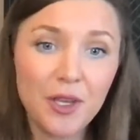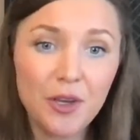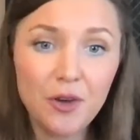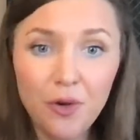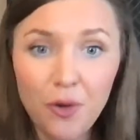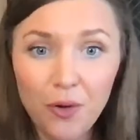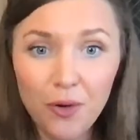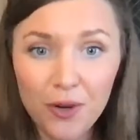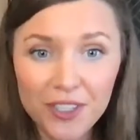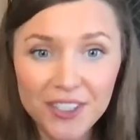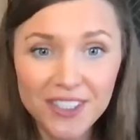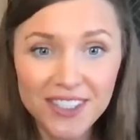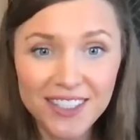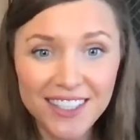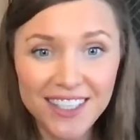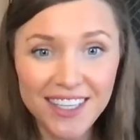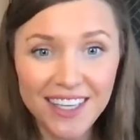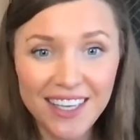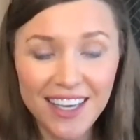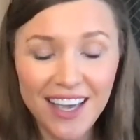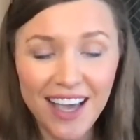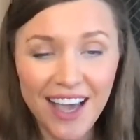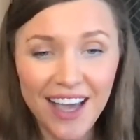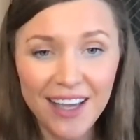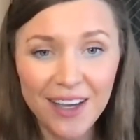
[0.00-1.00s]
course
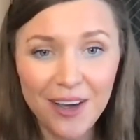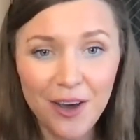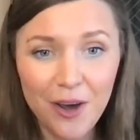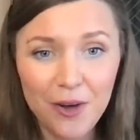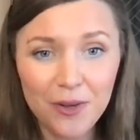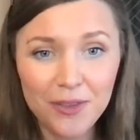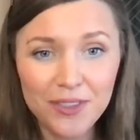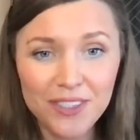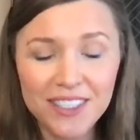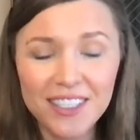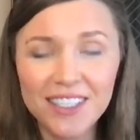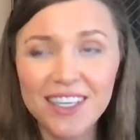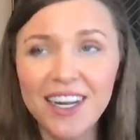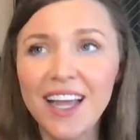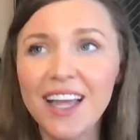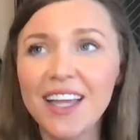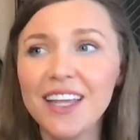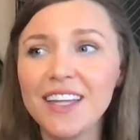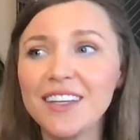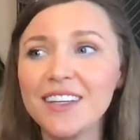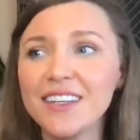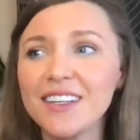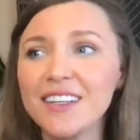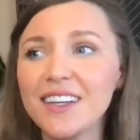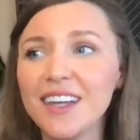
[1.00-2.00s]
that I host. And
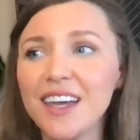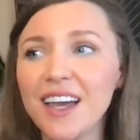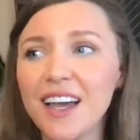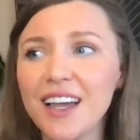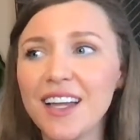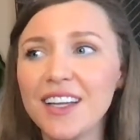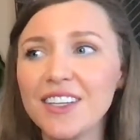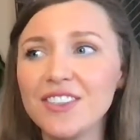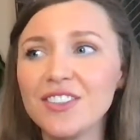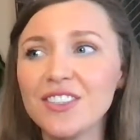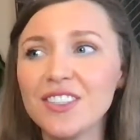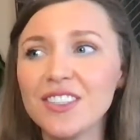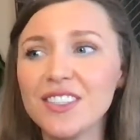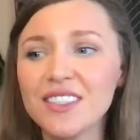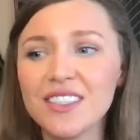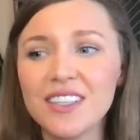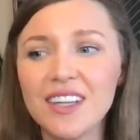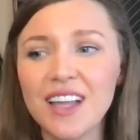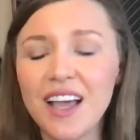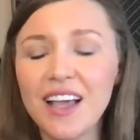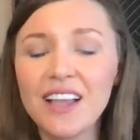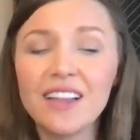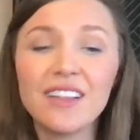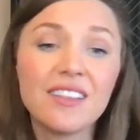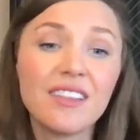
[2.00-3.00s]
I
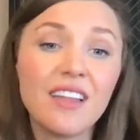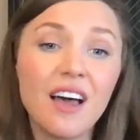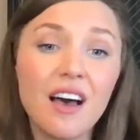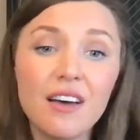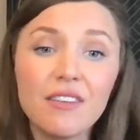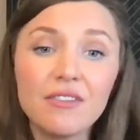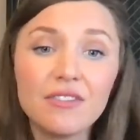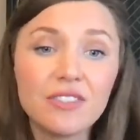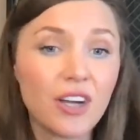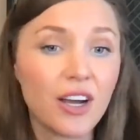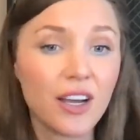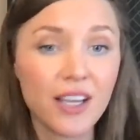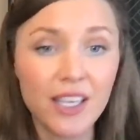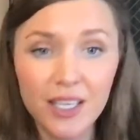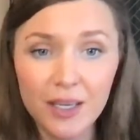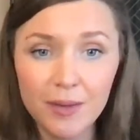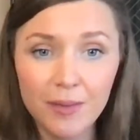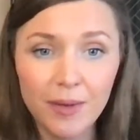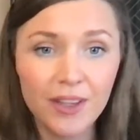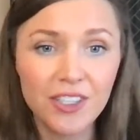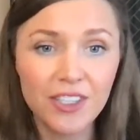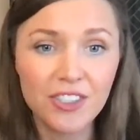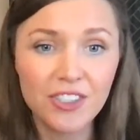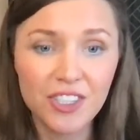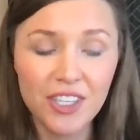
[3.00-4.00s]
love talking
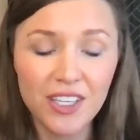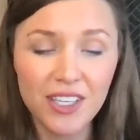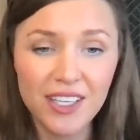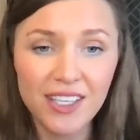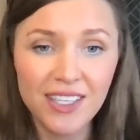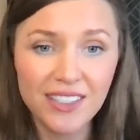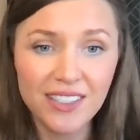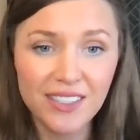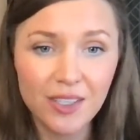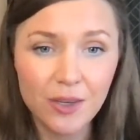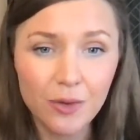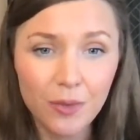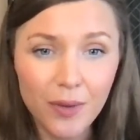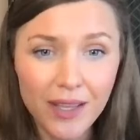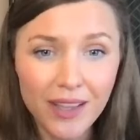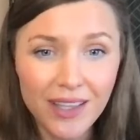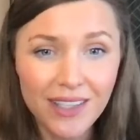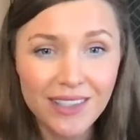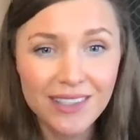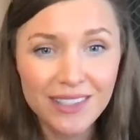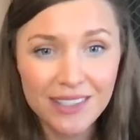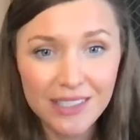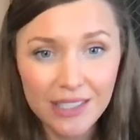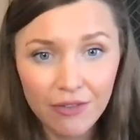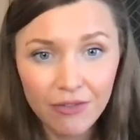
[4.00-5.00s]
about the gene keys in a way
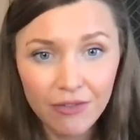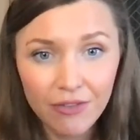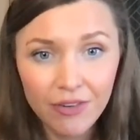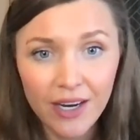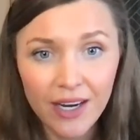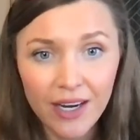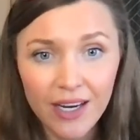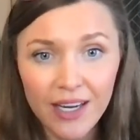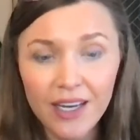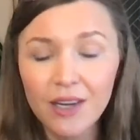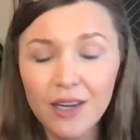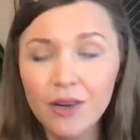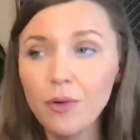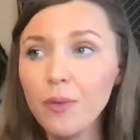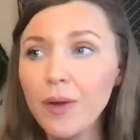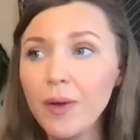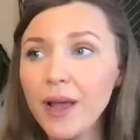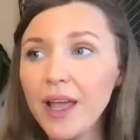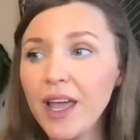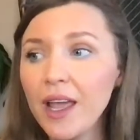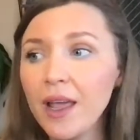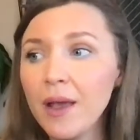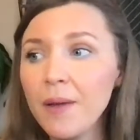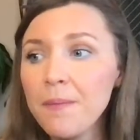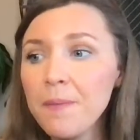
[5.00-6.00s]
that's different, in a
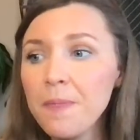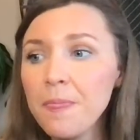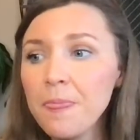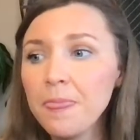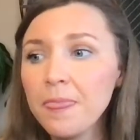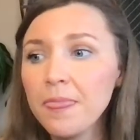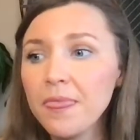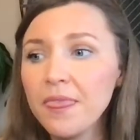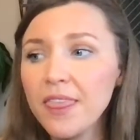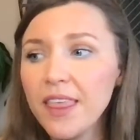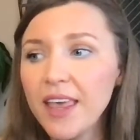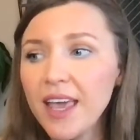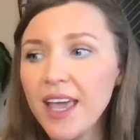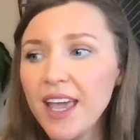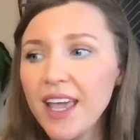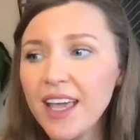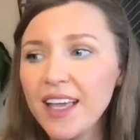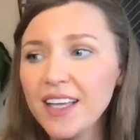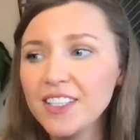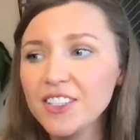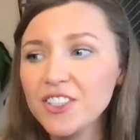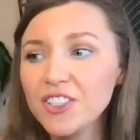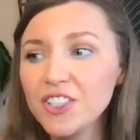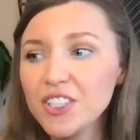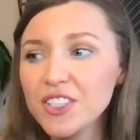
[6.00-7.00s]
way
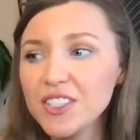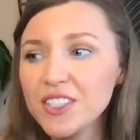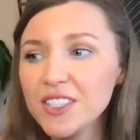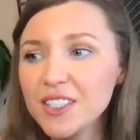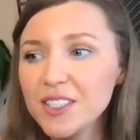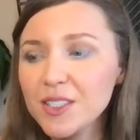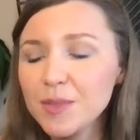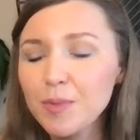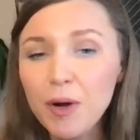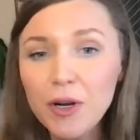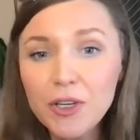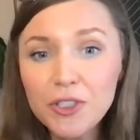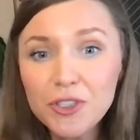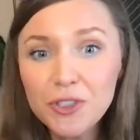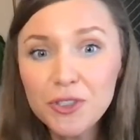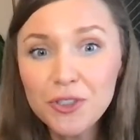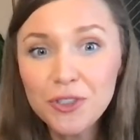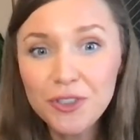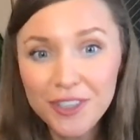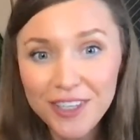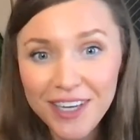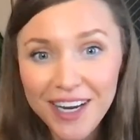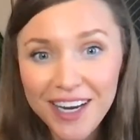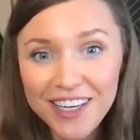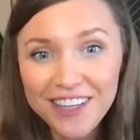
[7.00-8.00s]
that just sparks your
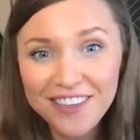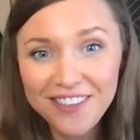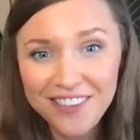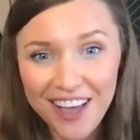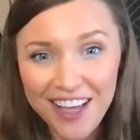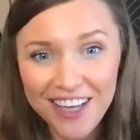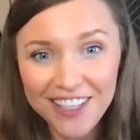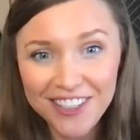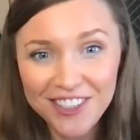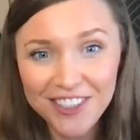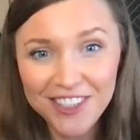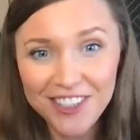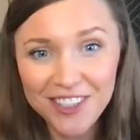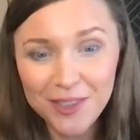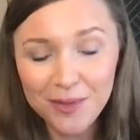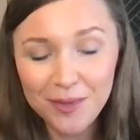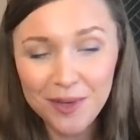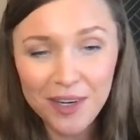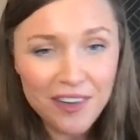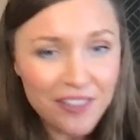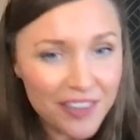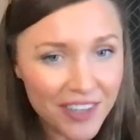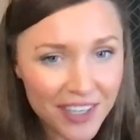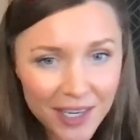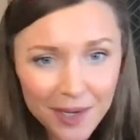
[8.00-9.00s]
creative engines
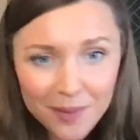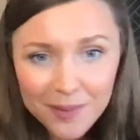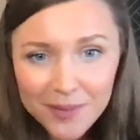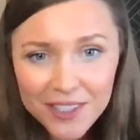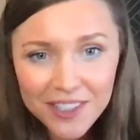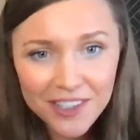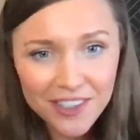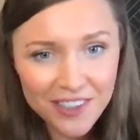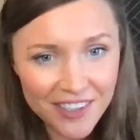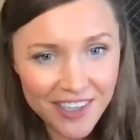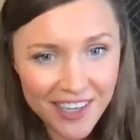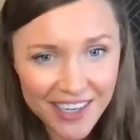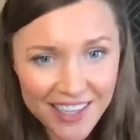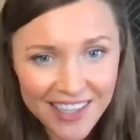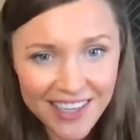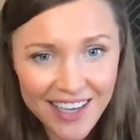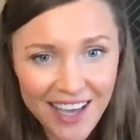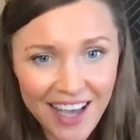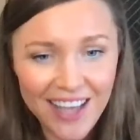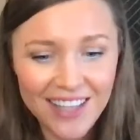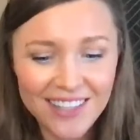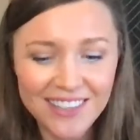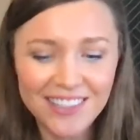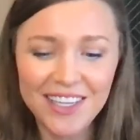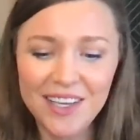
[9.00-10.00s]
whenever it comes to creating
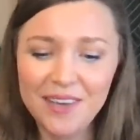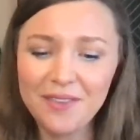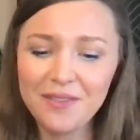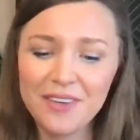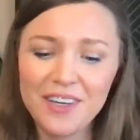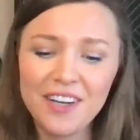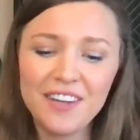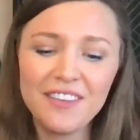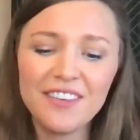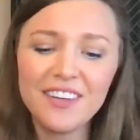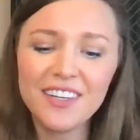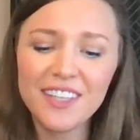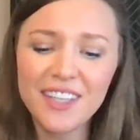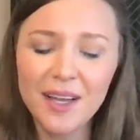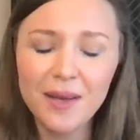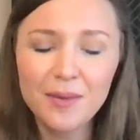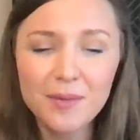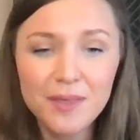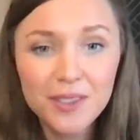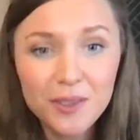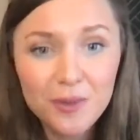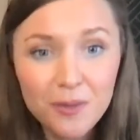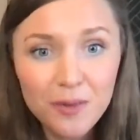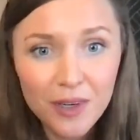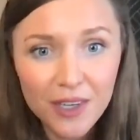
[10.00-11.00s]
content, whenever it
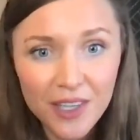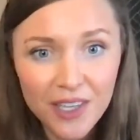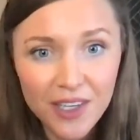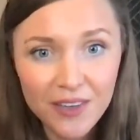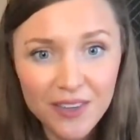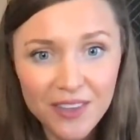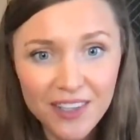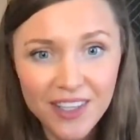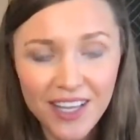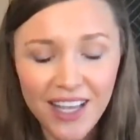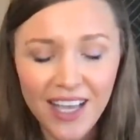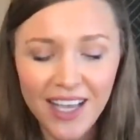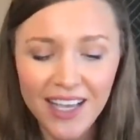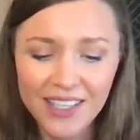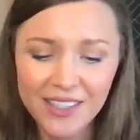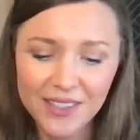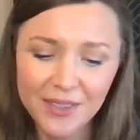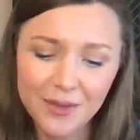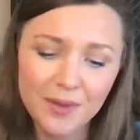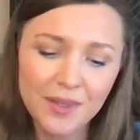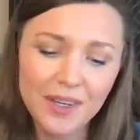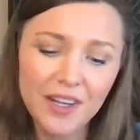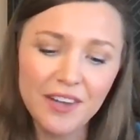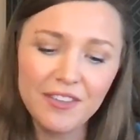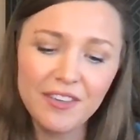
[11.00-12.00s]
comes to working with
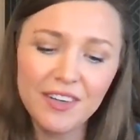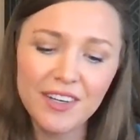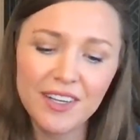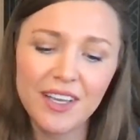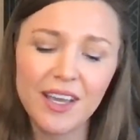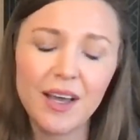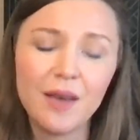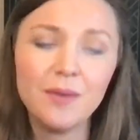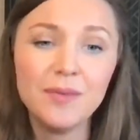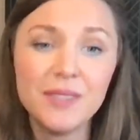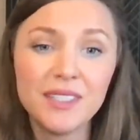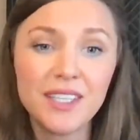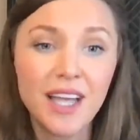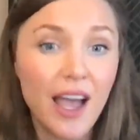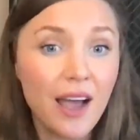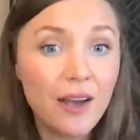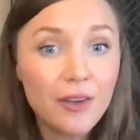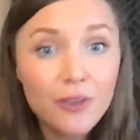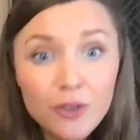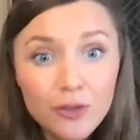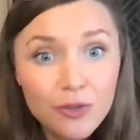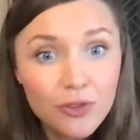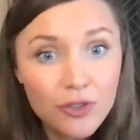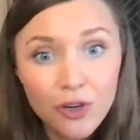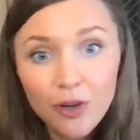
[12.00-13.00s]
clients, whenever it comes to how
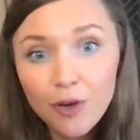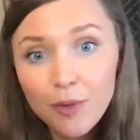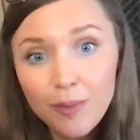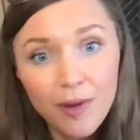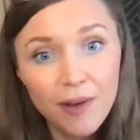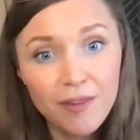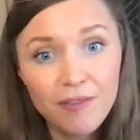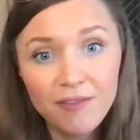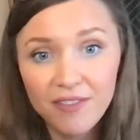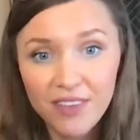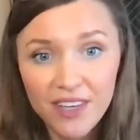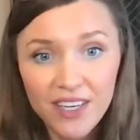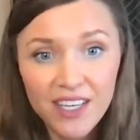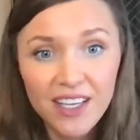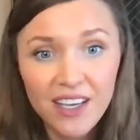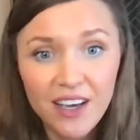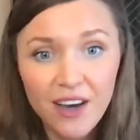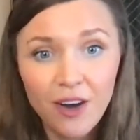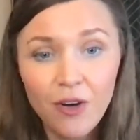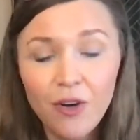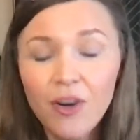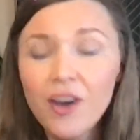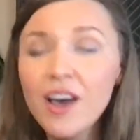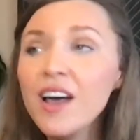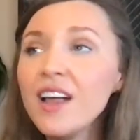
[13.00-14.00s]
you show up on
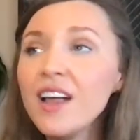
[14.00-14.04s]
video.